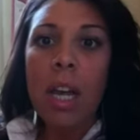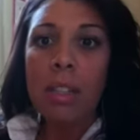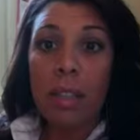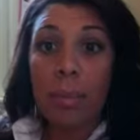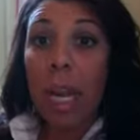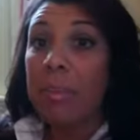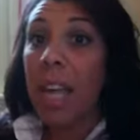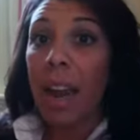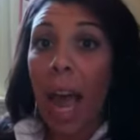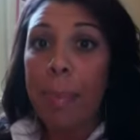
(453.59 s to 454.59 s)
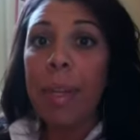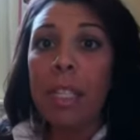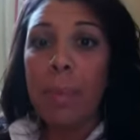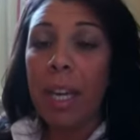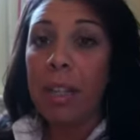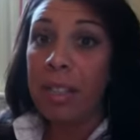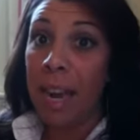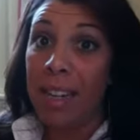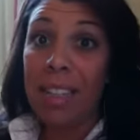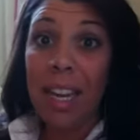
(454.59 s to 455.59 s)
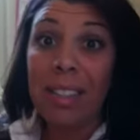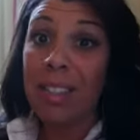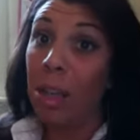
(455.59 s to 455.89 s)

Sometimes that happens because 90 days is